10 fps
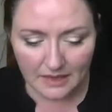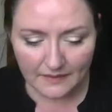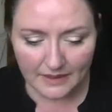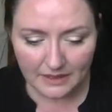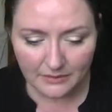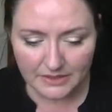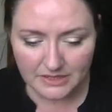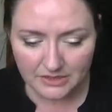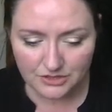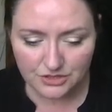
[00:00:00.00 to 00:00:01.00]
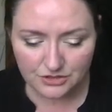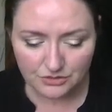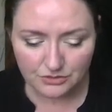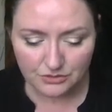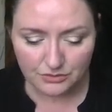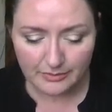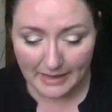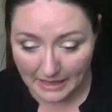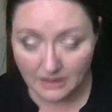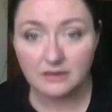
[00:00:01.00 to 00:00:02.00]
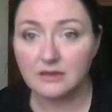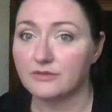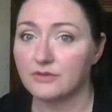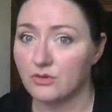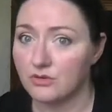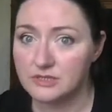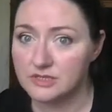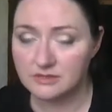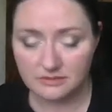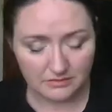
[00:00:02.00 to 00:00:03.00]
Then I went into MAC, of course.